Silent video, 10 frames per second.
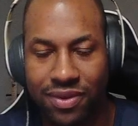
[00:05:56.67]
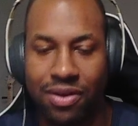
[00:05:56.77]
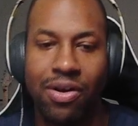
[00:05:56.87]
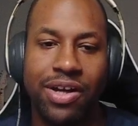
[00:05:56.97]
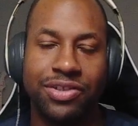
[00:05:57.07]

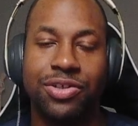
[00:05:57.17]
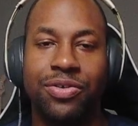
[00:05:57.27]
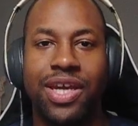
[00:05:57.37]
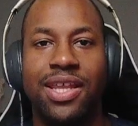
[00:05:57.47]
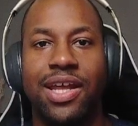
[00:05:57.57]
All right, so
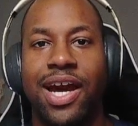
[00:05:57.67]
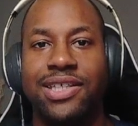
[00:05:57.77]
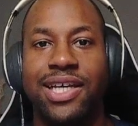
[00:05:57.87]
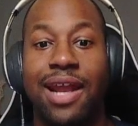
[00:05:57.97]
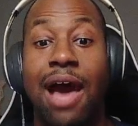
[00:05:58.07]
again, like I
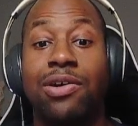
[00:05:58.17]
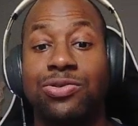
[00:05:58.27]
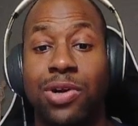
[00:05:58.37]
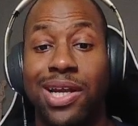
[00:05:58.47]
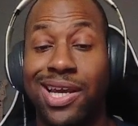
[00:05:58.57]
said, I was
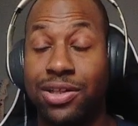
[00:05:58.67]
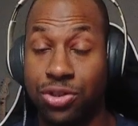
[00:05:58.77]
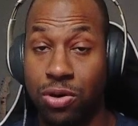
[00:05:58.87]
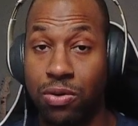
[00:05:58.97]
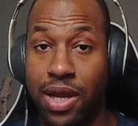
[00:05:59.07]
running
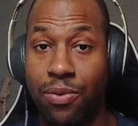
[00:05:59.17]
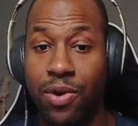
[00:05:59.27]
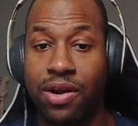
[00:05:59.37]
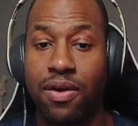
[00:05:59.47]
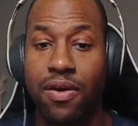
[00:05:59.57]
internal network